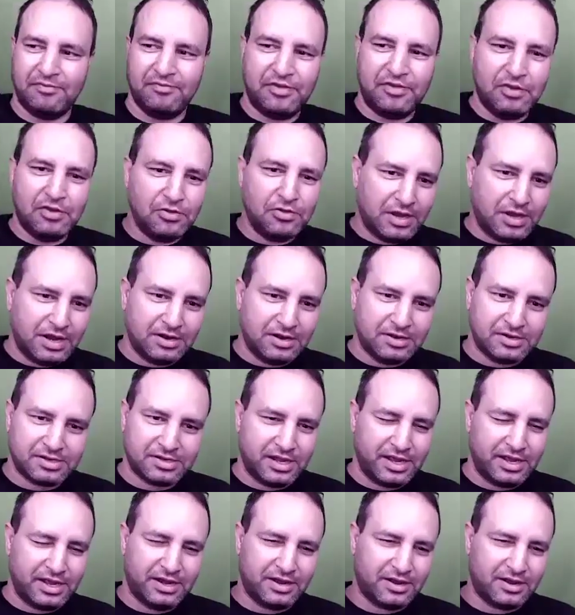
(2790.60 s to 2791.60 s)
a few years
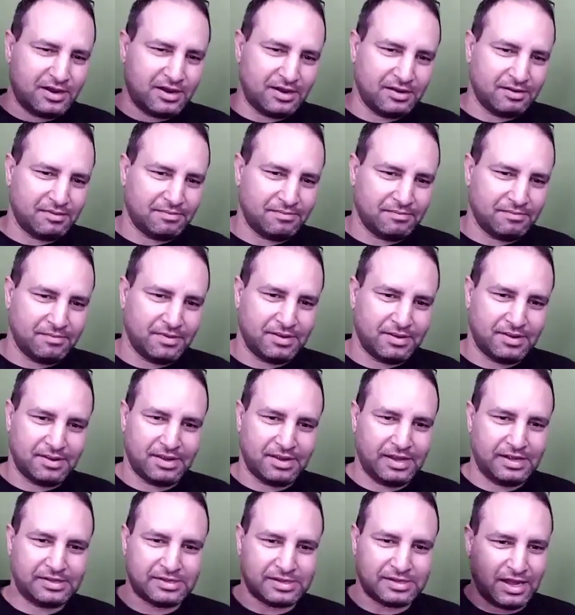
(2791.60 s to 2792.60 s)
later,
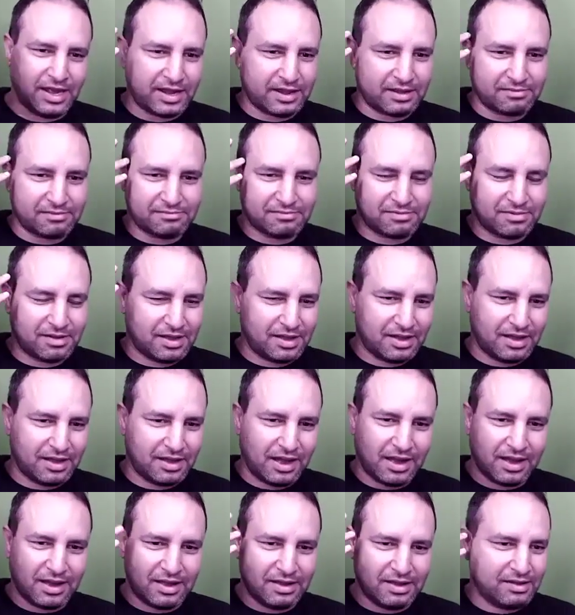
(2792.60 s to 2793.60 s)
it's like,
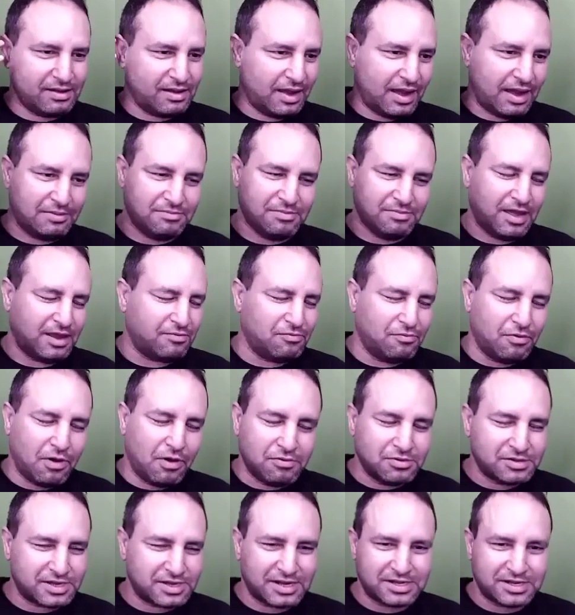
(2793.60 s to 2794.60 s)
I'm like, what
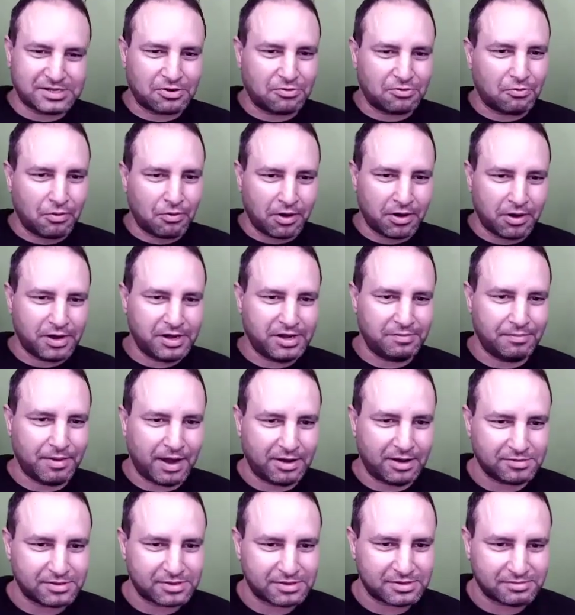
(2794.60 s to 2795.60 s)
was I so worried
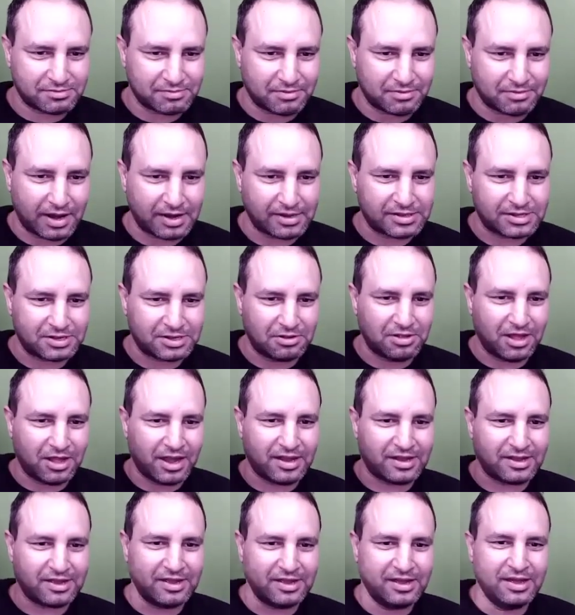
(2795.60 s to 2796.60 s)
about? Right. So
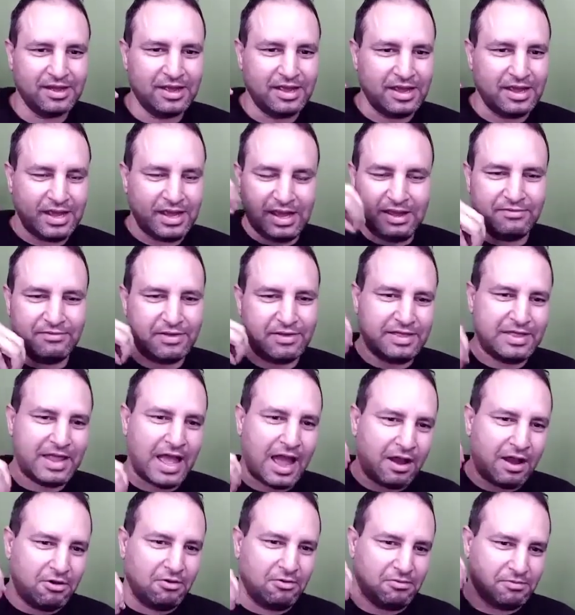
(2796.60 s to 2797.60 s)
like, even
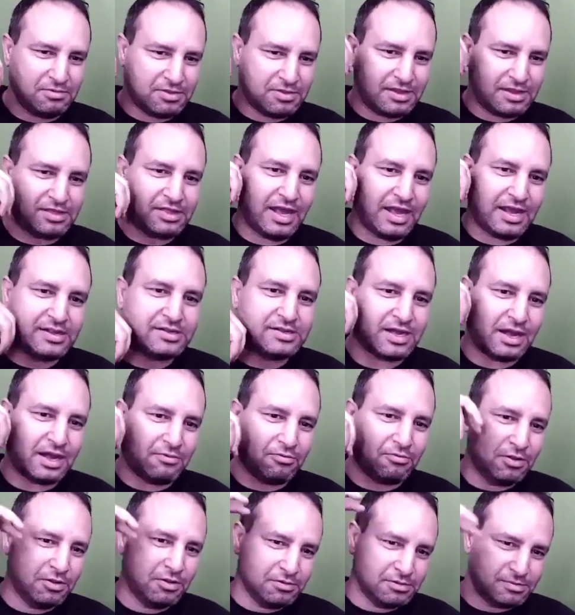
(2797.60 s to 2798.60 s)
now, the things that
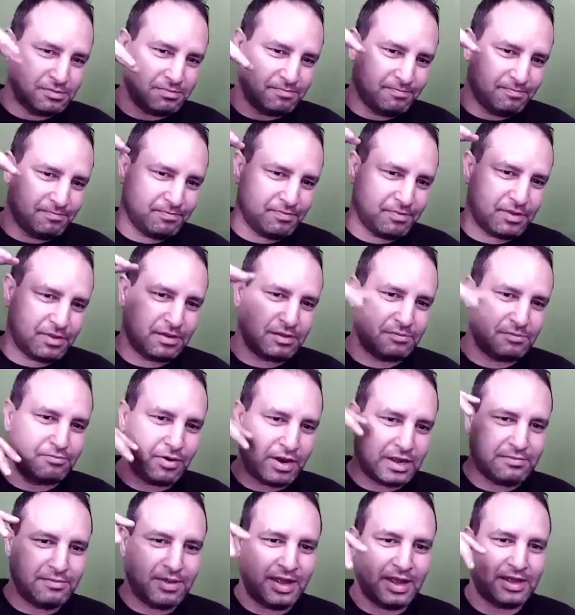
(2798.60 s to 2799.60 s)
will
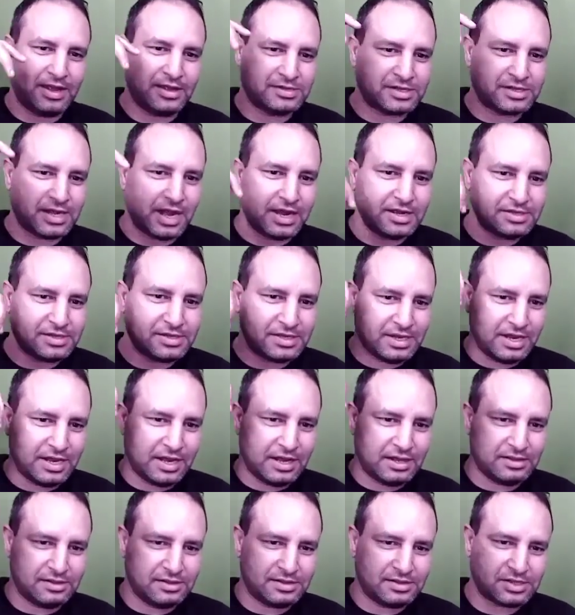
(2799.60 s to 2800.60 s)
bring me anxiety
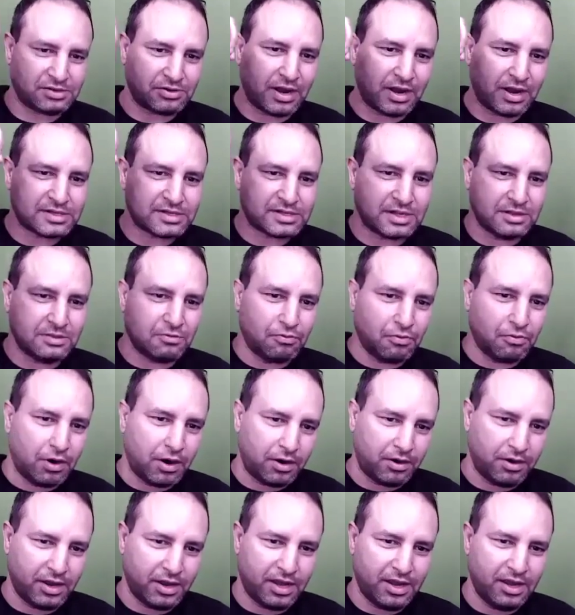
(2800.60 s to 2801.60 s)
and stress and
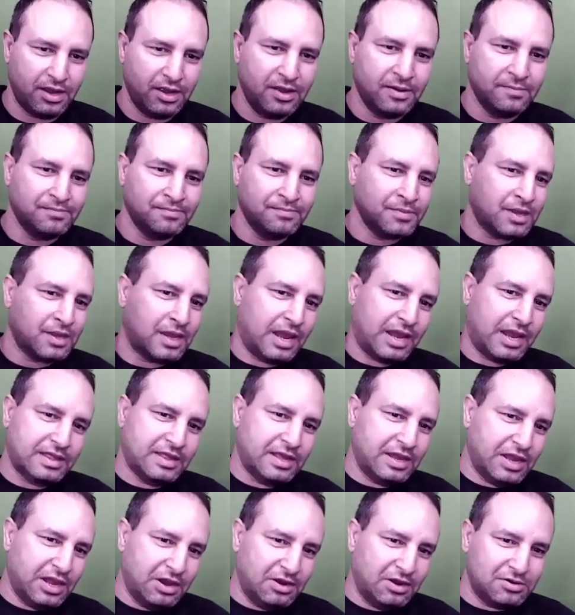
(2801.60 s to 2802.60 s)
worry, in a
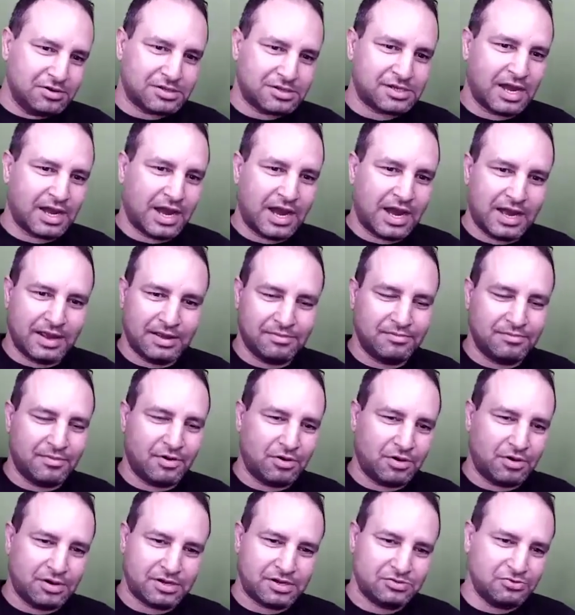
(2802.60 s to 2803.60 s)
year's time
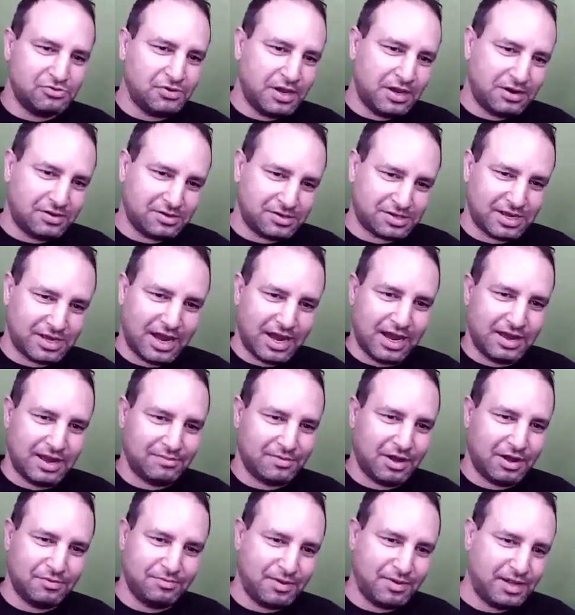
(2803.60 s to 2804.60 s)
or 2 years' time,
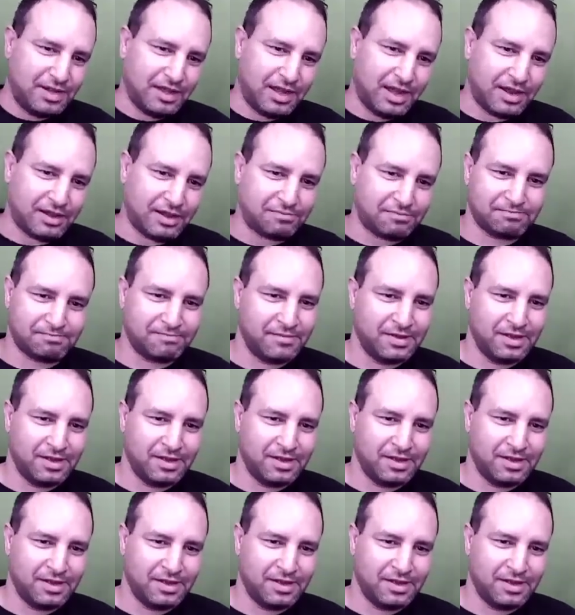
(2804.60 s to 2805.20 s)
I'll be like,